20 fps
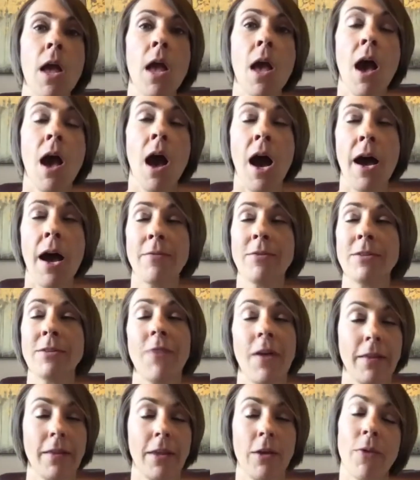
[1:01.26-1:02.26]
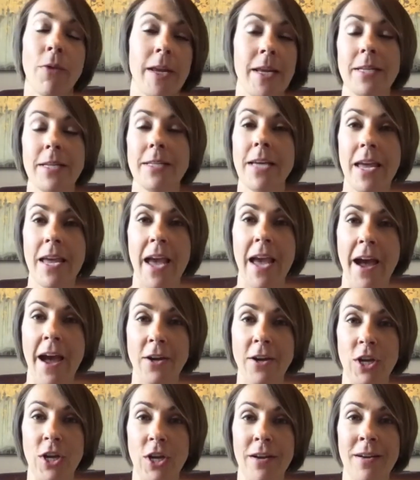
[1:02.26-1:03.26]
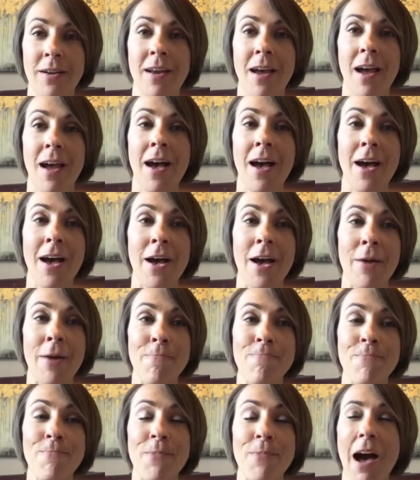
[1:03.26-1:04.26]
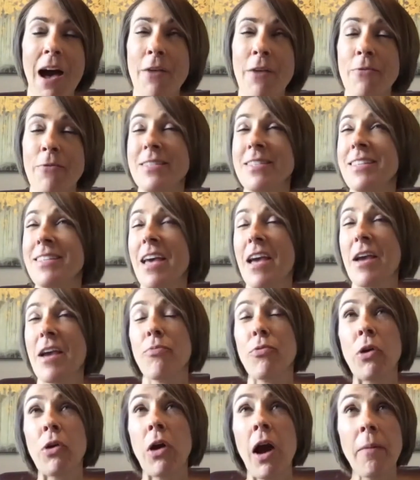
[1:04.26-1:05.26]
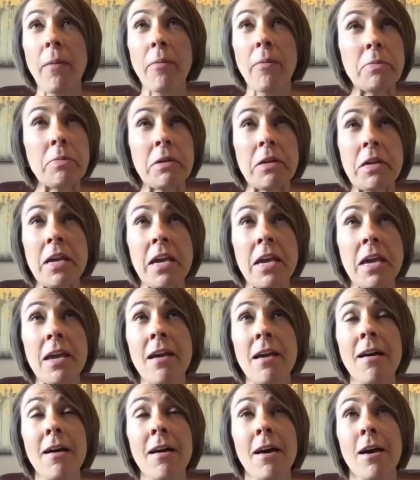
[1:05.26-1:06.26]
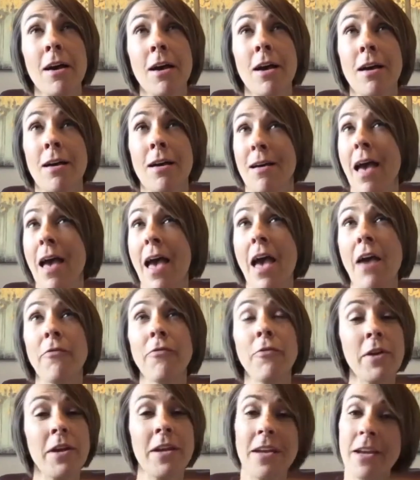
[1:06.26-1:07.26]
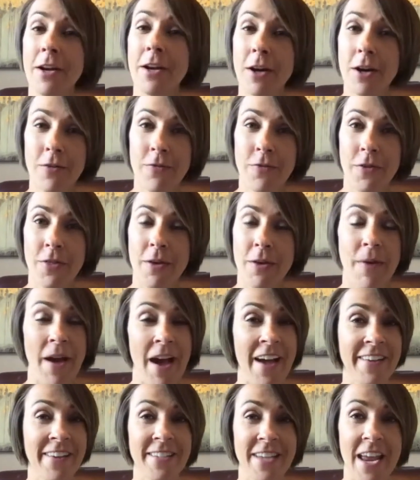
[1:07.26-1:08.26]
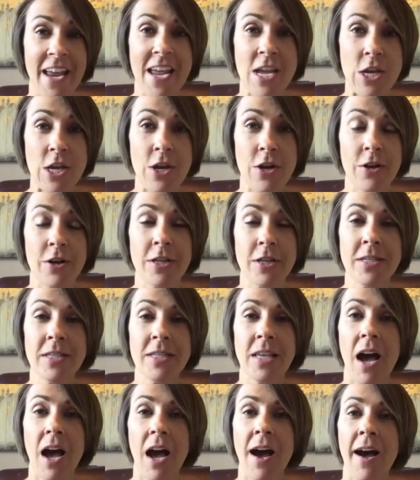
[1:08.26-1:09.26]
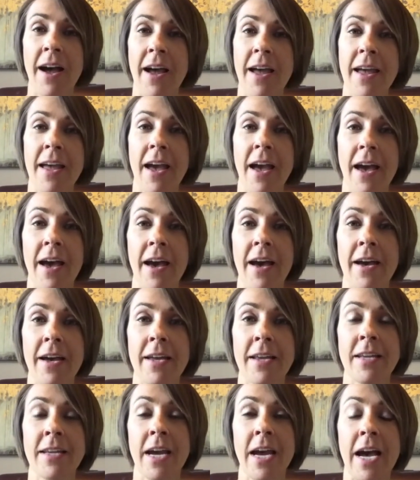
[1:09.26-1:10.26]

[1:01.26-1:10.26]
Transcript: I was finally ready to take action. I would say probably every year for the past 8 years, I had